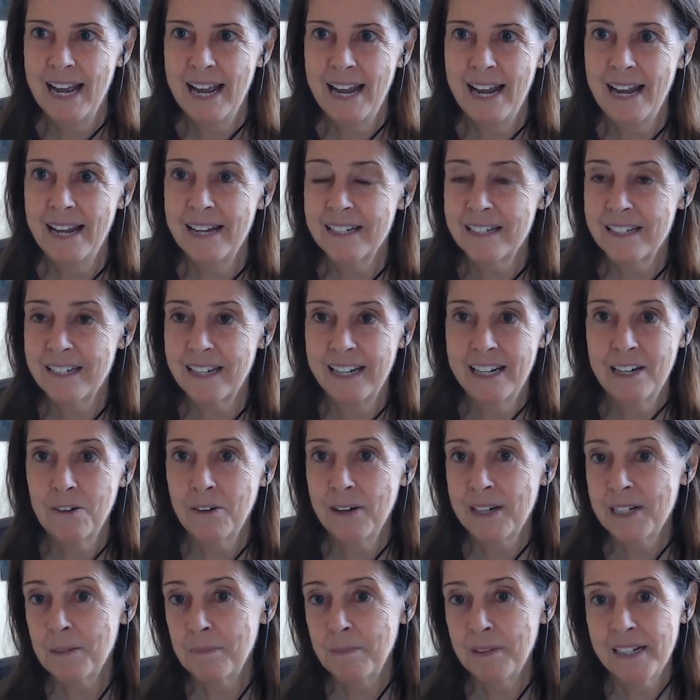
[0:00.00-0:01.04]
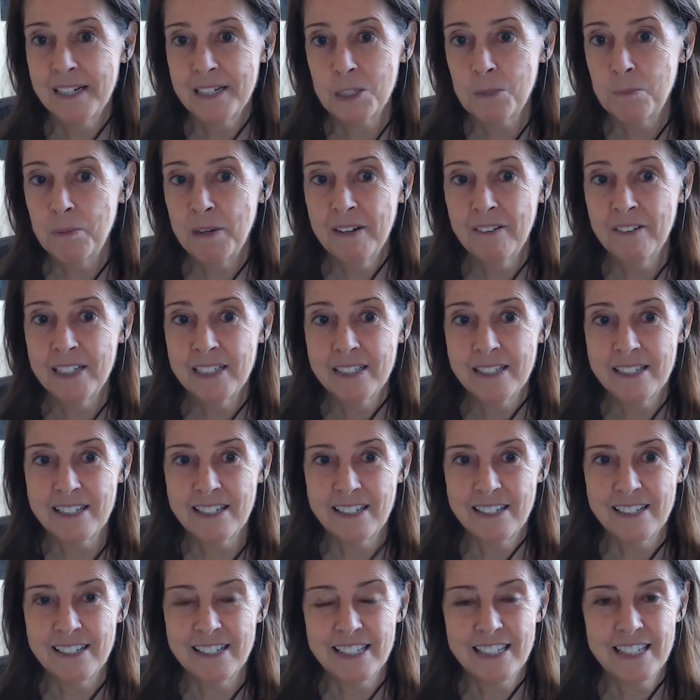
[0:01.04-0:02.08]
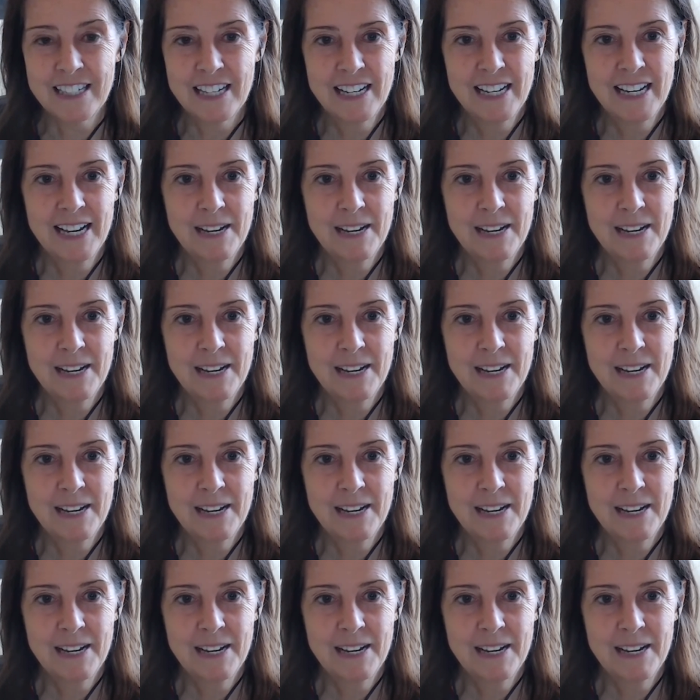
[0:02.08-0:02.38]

had incredible experiences.